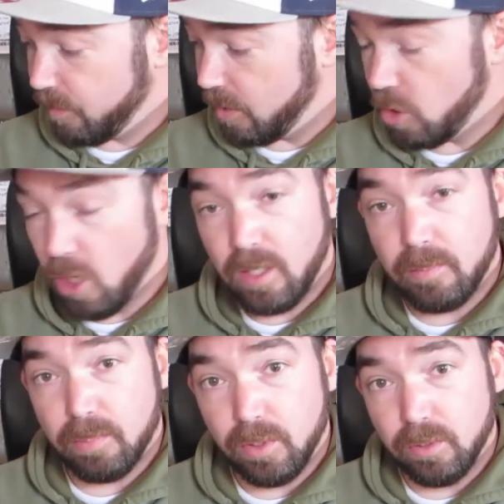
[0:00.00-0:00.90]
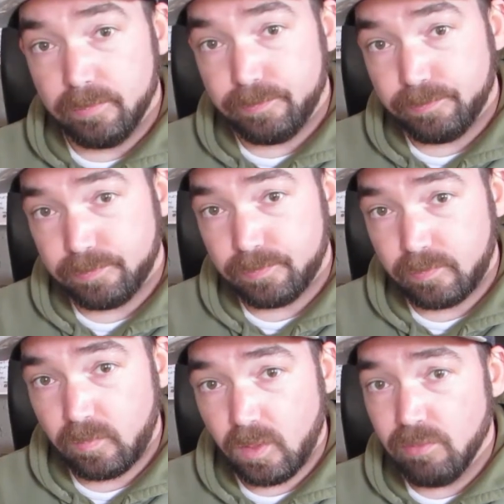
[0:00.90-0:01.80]
Darling Brew
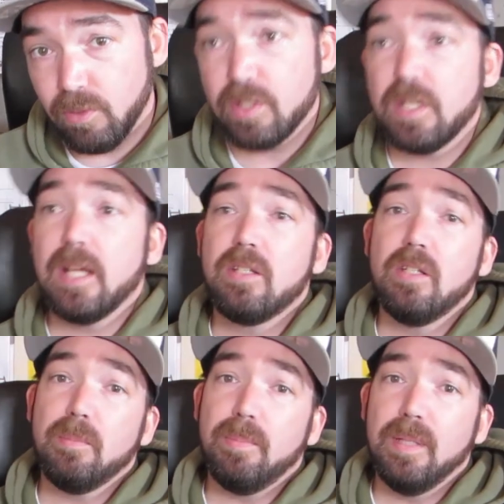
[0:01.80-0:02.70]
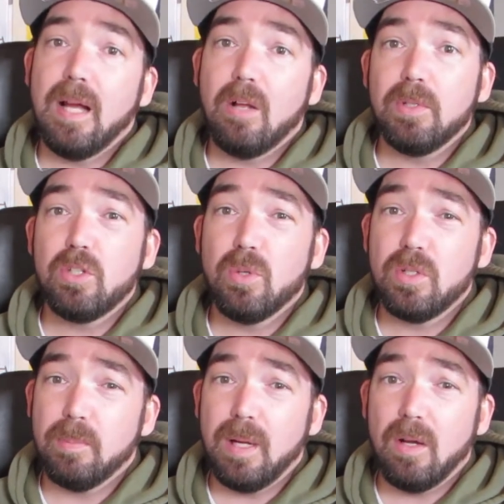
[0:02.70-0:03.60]
for this excellent beer. I'll be sure
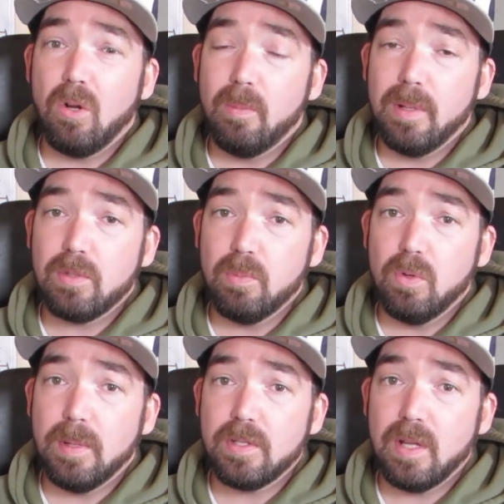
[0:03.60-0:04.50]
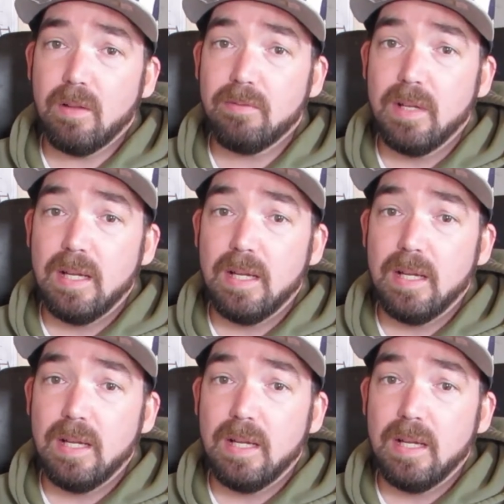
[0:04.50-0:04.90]
to buy a whole bunch more myself.